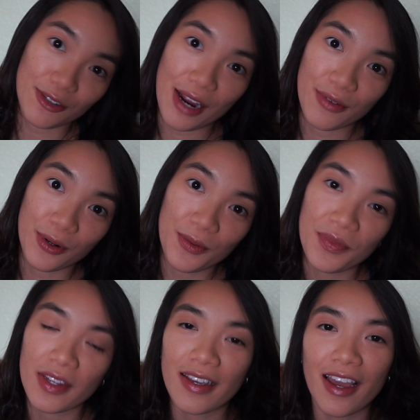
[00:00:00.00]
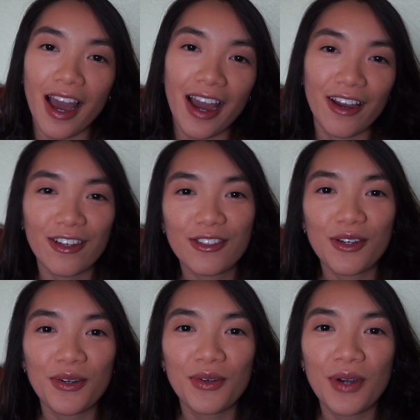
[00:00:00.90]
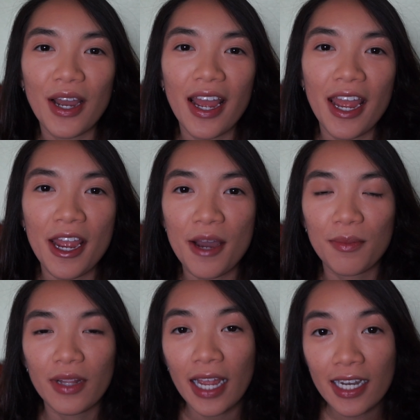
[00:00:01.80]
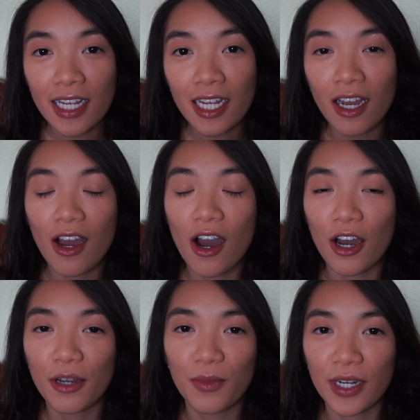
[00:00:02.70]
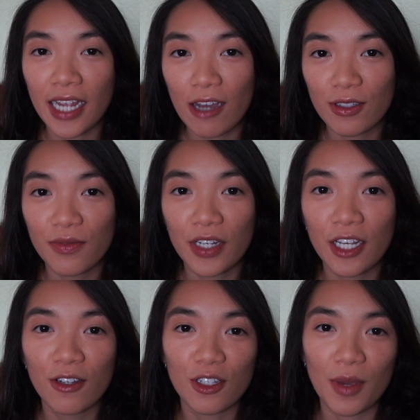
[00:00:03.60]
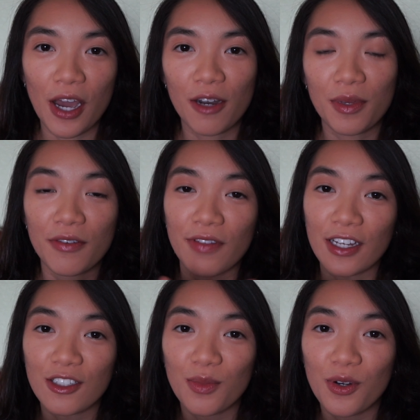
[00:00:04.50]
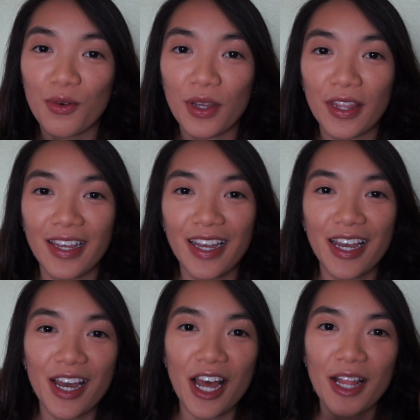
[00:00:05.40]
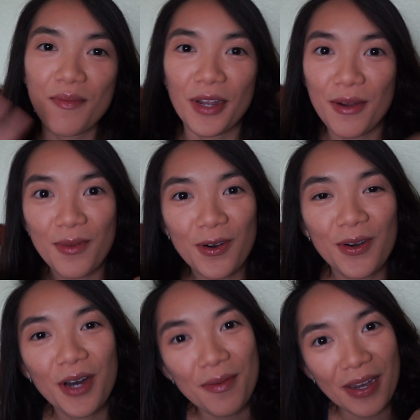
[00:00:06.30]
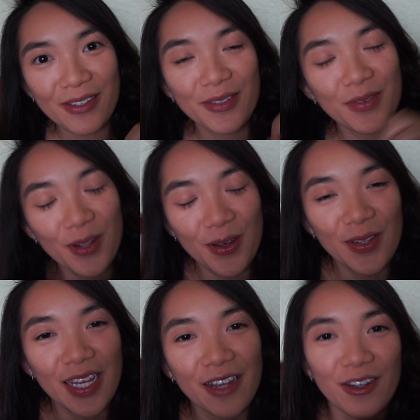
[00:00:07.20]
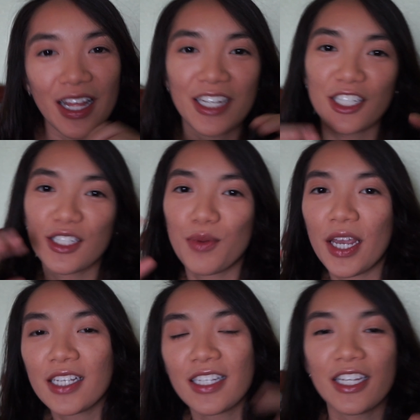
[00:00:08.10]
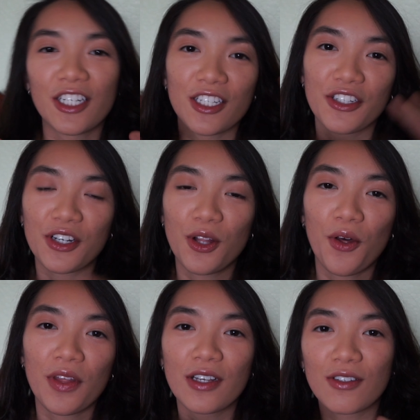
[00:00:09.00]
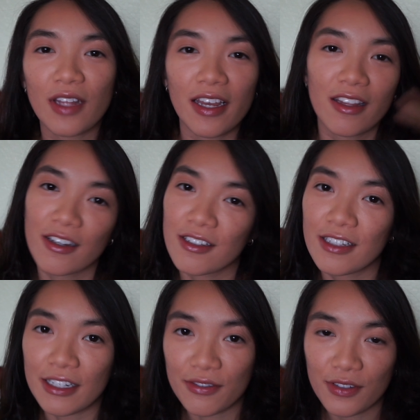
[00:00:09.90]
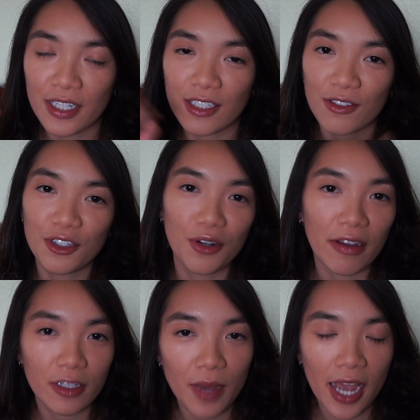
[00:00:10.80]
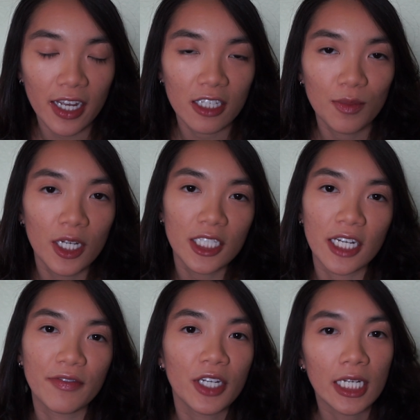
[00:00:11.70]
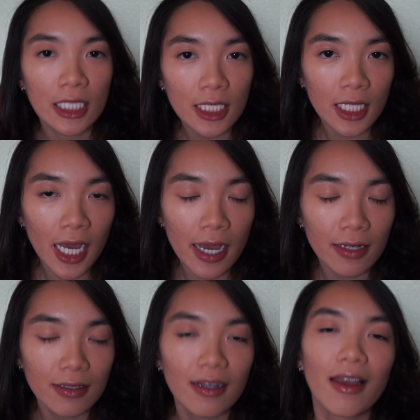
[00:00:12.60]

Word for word: travel. I also am planning on putting out some videos about how to be flexible with minimal amounts of clothing or like just ways to adjust your clothing so that it looks different so you don't have to pack as much if you're into that